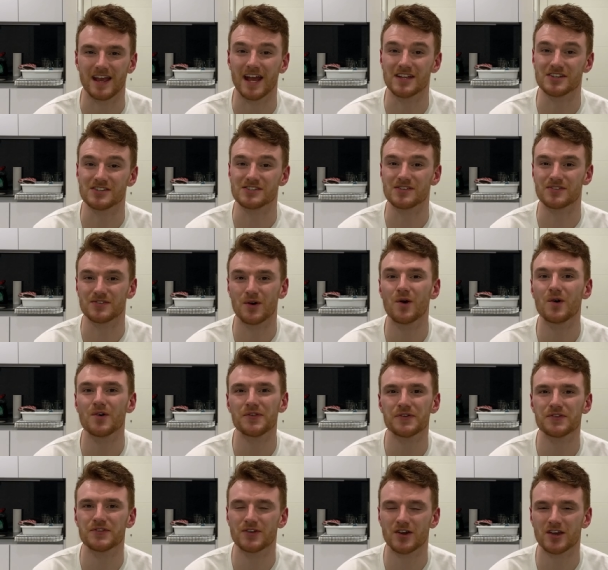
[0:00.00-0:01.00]
and she's
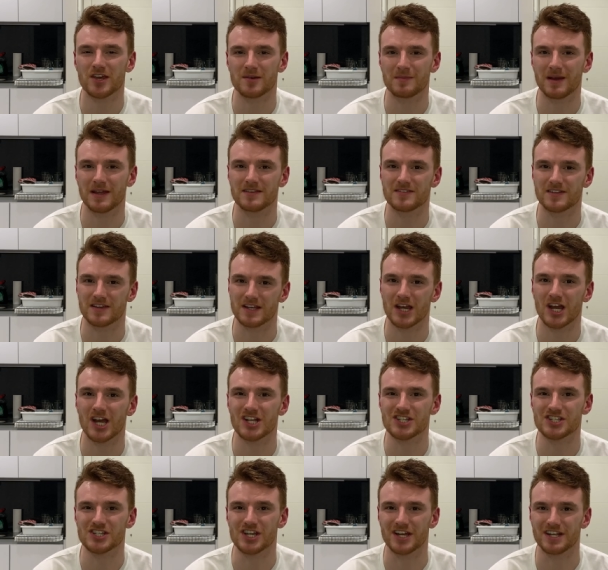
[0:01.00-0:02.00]
also documenting
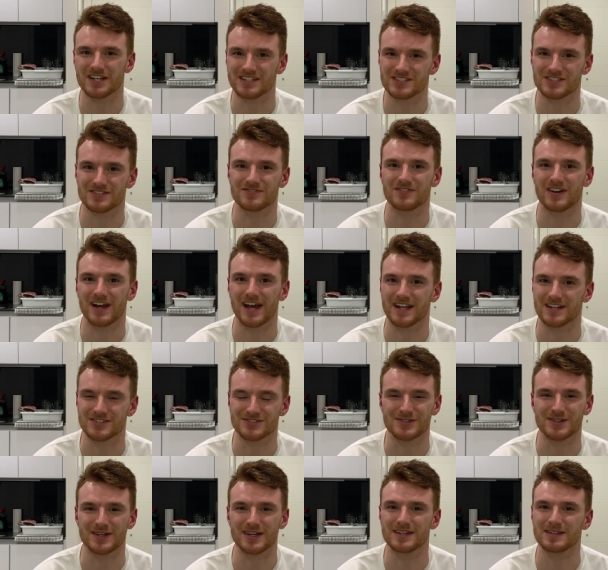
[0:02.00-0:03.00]
her journey to
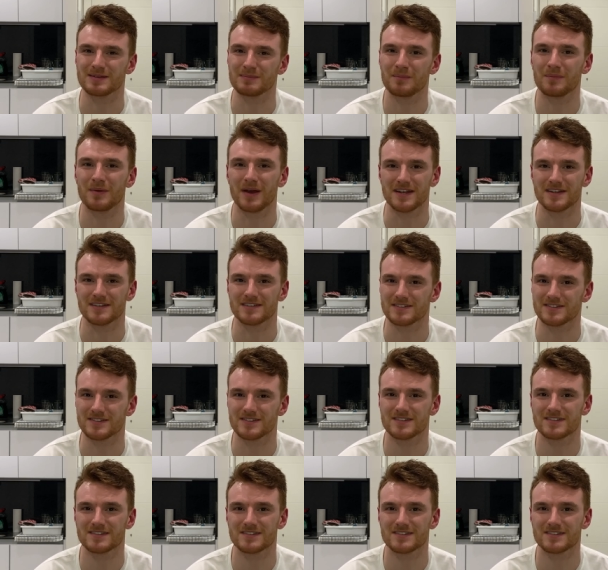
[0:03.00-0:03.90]
financial independence.